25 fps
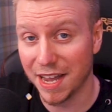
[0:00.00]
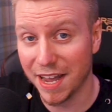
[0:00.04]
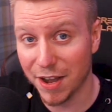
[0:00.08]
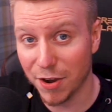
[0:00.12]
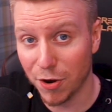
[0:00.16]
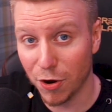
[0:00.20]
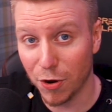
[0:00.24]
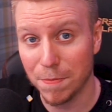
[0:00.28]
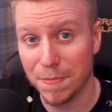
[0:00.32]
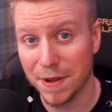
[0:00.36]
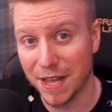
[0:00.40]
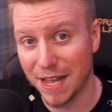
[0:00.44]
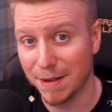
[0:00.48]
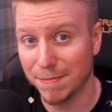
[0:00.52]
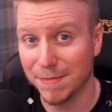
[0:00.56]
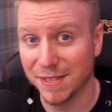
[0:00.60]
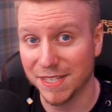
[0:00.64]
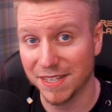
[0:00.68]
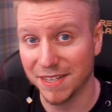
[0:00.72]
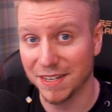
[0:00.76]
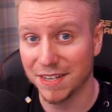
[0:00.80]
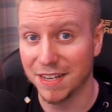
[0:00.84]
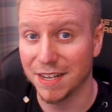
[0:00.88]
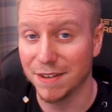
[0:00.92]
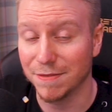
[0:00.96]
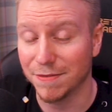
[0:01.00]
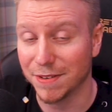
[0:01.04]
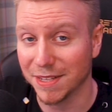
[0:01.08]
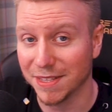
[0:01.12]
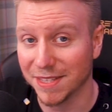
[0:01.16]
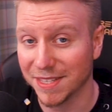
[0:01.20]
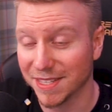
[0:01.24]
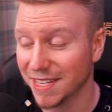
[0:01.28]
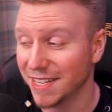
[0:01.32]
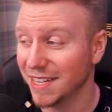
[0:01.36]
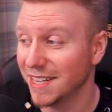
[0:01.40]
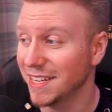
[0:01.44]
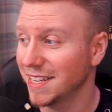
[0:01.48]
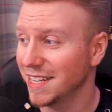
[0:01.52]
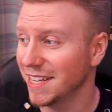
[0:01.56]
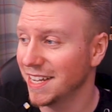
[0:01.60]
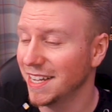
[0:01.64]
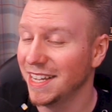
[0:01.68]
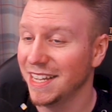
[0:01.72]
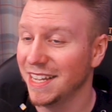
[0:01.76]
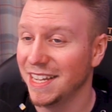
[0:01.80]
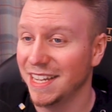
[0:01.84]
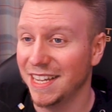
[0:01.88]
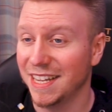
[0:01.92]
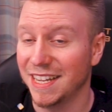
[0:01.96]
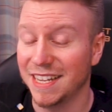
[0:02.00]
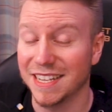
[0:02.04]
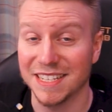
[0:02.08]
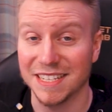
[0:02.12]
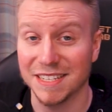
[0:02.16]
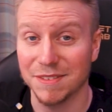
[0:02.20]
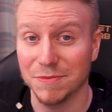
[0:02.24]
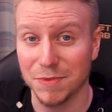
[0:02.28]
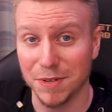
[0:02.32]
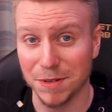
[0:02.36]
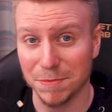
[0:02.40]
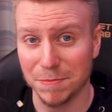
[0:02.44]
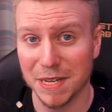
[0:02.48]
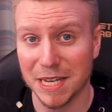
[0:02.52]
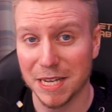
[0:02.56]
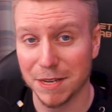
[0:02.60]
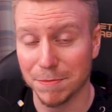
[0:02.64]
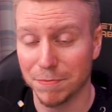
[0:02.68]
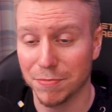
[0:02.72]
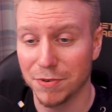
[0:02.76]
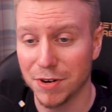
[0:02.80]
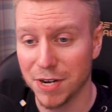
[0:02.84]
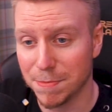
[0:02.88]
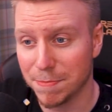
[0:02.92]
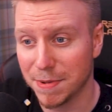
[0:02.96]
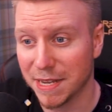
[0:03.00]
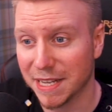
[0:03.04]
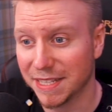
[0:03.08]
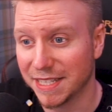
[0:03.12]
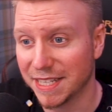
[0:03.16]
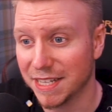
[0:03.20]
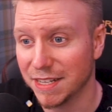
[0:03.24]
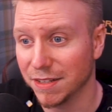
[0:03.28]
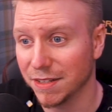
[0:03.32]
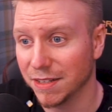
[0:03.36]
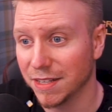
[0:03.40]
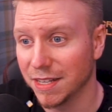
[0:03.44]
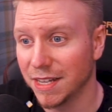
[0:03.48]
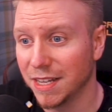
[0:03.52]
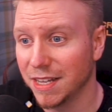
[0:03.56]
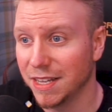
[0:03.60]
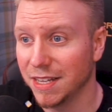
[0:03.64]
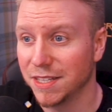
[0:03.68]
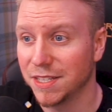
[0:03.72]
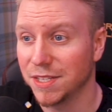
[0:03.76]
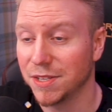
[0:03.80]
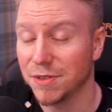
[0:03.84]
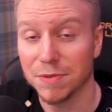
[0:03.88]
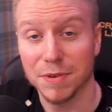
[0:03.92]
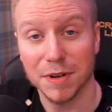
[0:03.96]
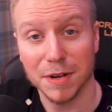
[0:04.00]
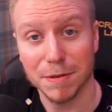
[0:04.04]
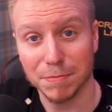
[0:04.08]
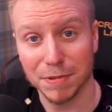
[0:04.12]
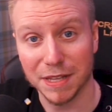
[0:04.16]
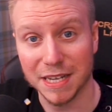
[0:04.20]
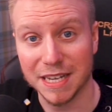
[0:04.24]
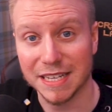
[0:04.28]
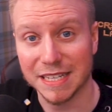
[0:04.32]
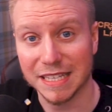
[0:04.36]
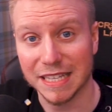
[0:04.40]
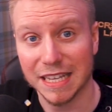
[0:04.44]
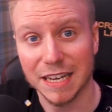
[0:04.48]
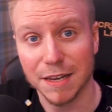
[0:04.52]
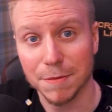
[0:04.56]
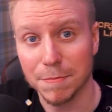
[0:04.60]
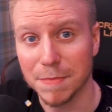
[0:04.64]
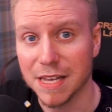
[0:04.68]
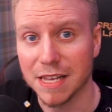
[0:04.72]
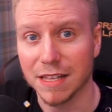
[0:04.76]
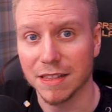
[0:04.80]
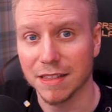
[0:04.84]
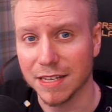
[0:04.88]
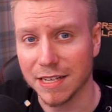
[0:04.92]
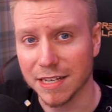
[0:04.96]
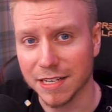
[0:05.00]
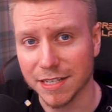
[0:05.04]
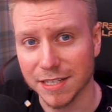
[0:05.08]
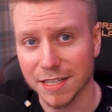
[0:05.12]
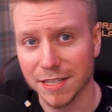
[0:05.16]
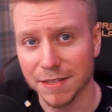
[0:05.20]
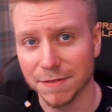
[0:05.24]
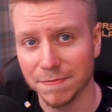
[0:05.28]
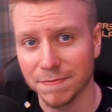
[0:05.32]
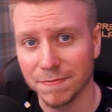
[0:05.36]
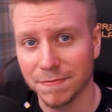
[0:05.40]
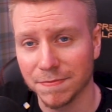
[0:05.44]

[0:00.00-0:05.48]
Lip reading: I hope Amazon have considered, as it would make a pretty big deal to players like me, at least.